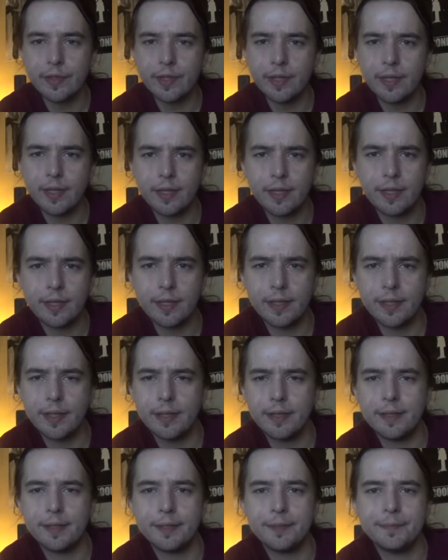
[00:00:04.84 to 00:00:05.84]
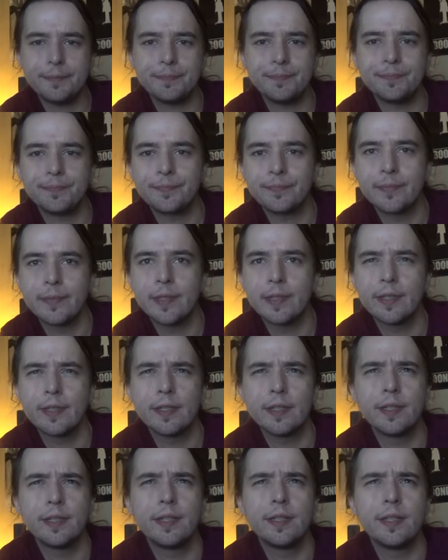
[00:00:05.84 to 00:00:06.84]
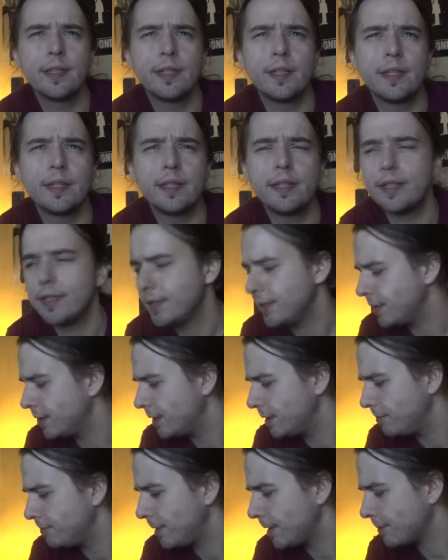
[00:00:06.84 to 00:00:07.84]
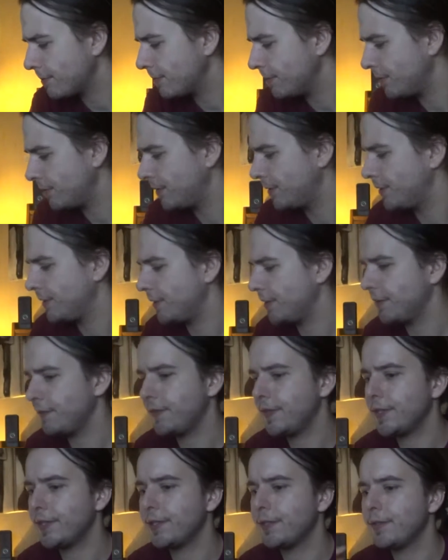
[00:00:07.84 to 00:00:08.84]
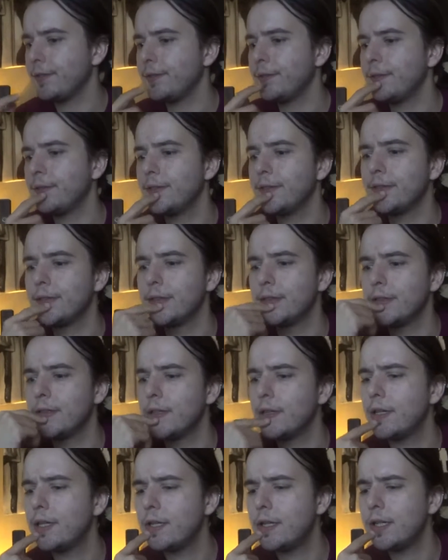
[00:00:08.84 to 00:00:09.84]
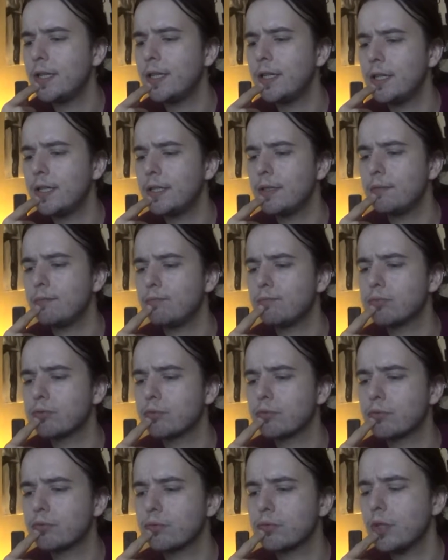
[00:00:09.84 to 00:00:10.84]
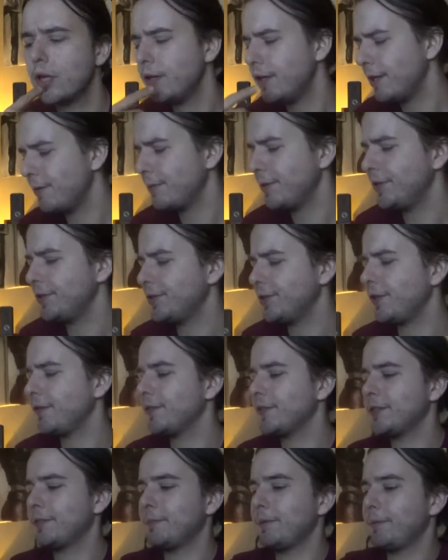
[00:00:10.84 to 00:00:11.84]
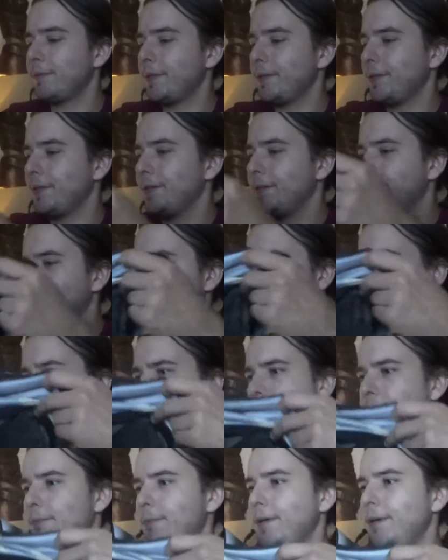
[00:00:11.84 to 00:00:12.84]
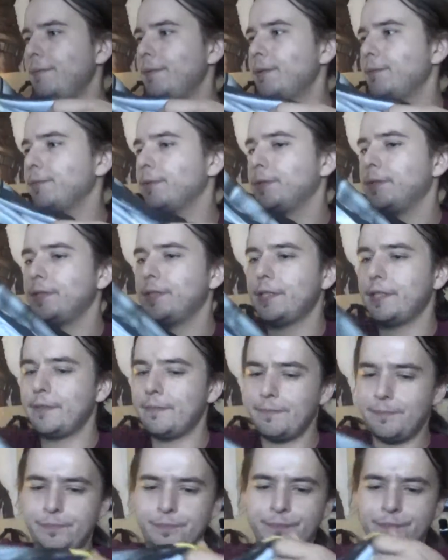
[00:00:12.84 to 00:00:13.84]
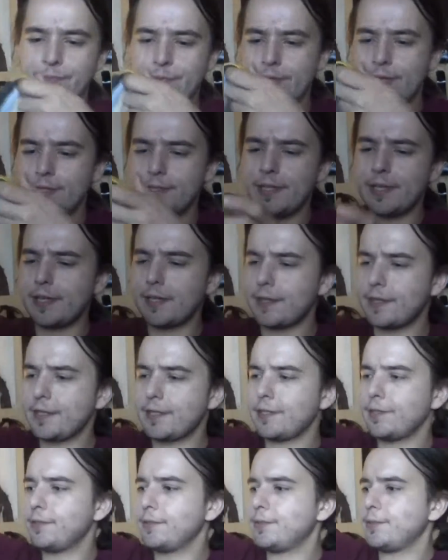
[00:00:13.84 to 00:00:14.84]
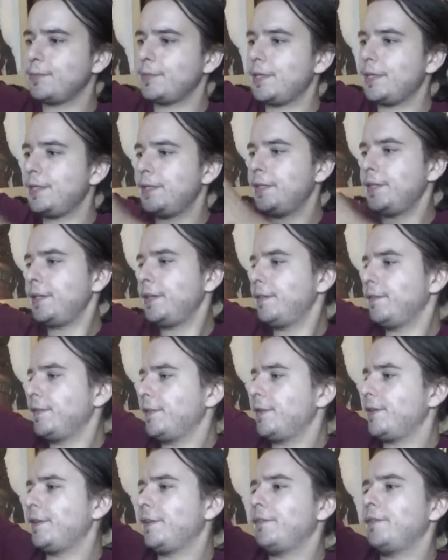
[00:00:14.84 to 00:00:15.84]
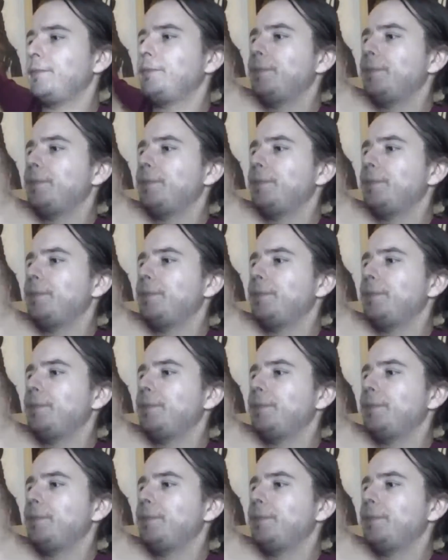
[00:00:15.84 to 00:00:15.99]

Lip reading: Hello. I'm back with another video. Oh yeah, I want to show off this a bit better. My Batman onesie. It's like a thing you used to wear if you were ever a